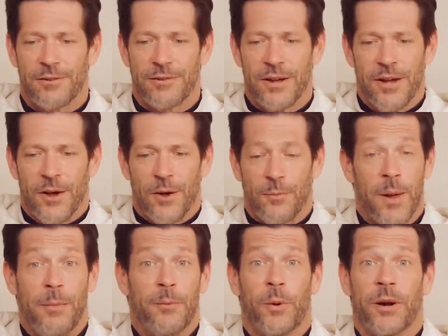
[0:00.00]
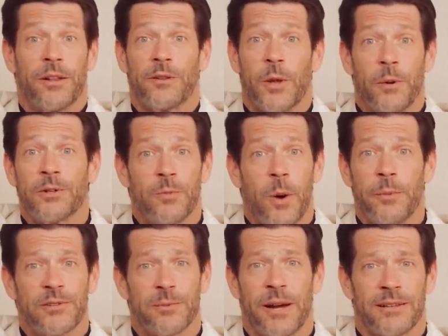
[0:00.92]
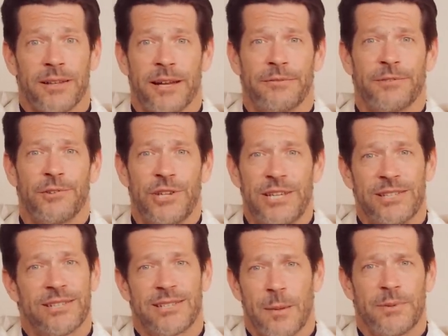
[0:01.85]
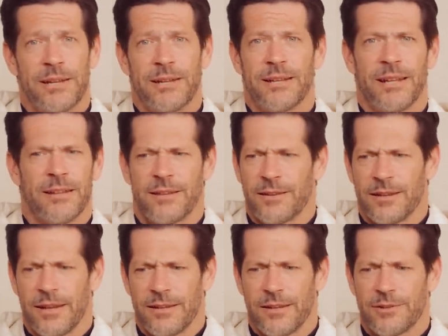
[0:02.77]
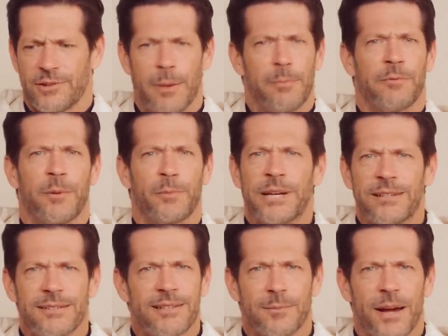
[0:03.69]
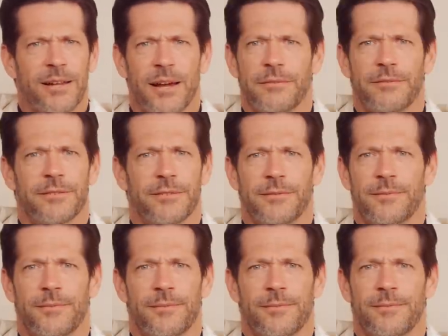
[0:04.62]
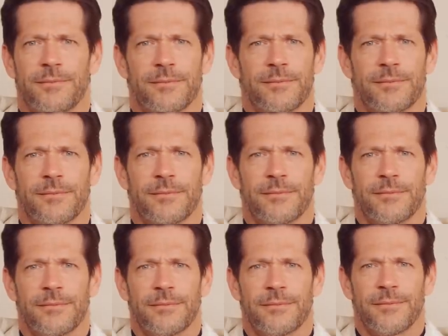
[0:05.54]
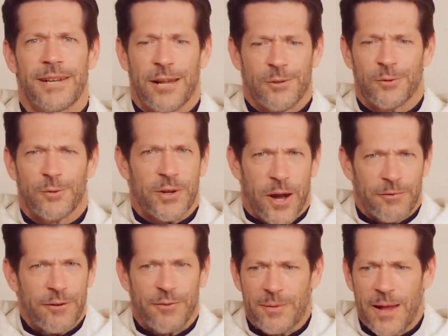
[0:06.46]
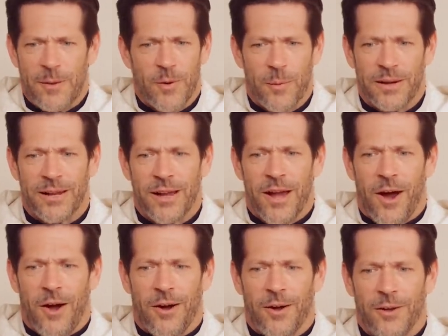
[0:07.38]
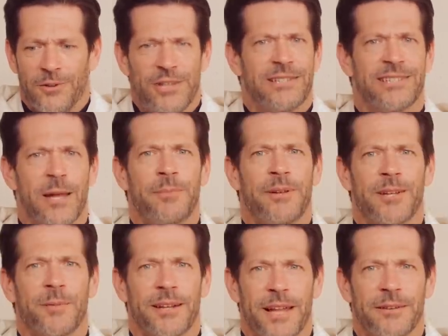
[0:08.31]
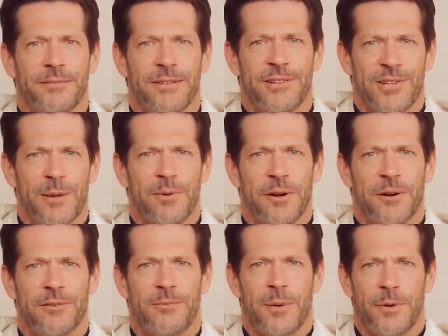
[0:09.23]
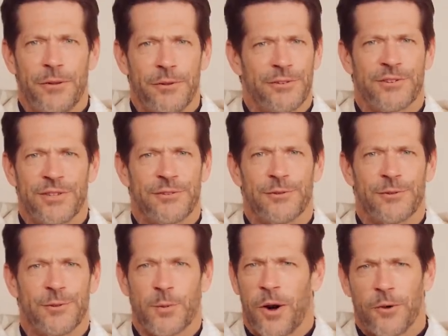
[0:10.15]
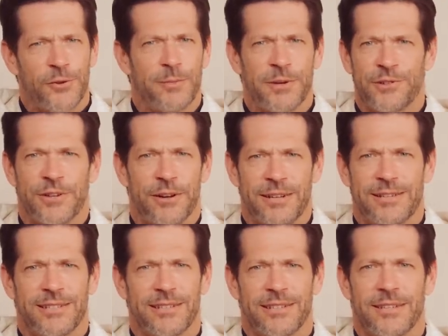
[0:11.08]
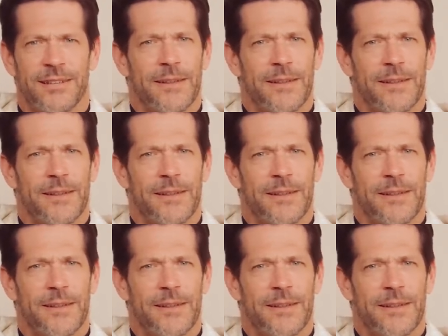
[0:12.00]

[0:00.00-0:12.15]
of maybe one of the lowest moments of my life, Jesus stepped in the shape of a priest in my life. And as I was recovering from that moment, Jesus stepped into my life in the shape of my brothers and sisters who were also missionaries.